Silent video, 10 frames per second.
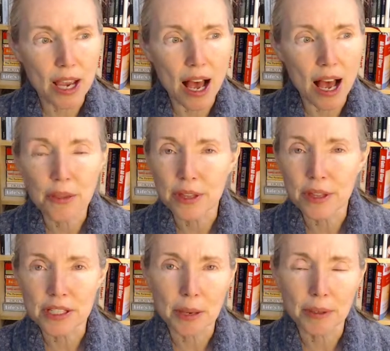Other
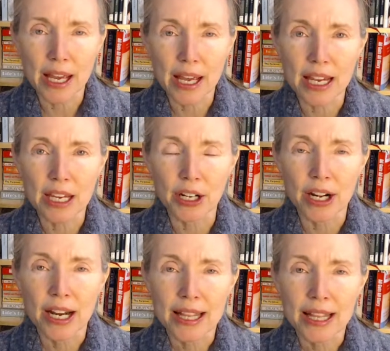things at play
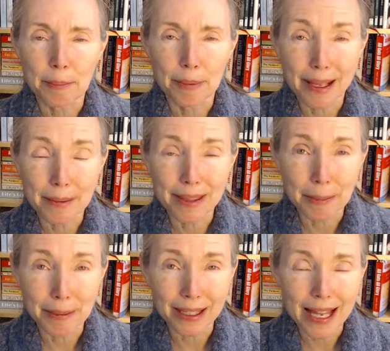here. They
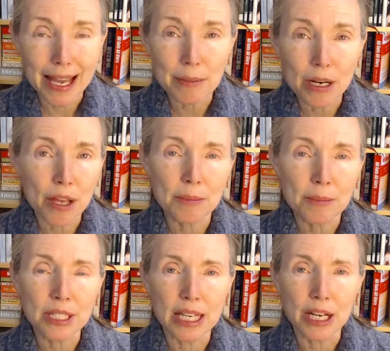blame it on the
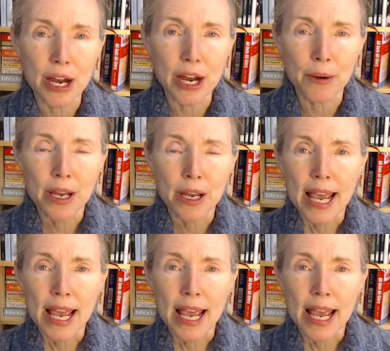mosquito,